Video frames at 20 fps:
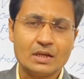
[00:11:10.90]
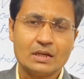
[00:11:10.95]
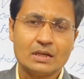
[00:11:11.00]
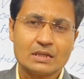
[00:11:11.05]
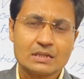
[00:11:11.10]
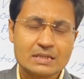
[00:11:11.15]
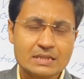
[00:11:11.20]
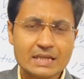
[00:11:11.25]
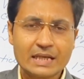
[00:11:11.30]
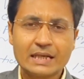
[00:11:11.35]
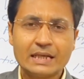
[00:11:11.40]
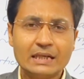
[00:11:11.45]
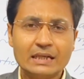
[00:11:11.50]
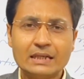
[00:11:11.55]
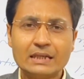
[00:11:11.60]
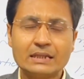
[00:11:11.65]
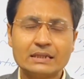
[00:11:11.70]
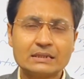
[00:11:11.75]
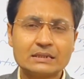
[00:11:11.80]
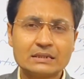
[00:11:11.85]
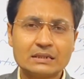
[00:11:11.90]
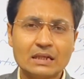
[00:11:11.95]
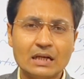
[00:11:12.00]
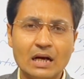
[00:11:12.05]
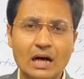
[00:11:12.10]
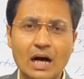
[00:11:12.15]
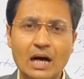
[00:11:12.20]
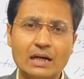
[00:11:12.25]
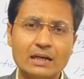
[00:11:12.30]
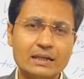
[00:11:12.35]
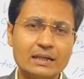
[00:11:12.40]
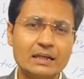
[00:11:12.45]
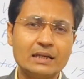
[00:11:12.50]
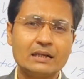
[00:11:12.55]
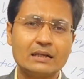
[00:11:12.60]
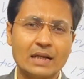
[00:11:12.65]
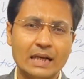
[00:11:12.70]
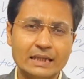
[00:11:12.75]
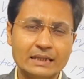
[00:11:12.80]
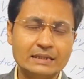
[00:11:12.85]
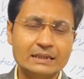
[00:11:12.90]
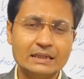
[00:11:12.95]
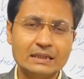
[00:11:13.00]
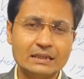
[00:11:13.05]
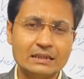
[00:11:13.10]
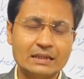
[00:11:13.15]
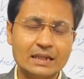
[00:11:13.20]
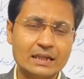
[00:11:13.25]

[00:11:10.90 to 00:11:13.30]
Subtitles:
Second is Article 19,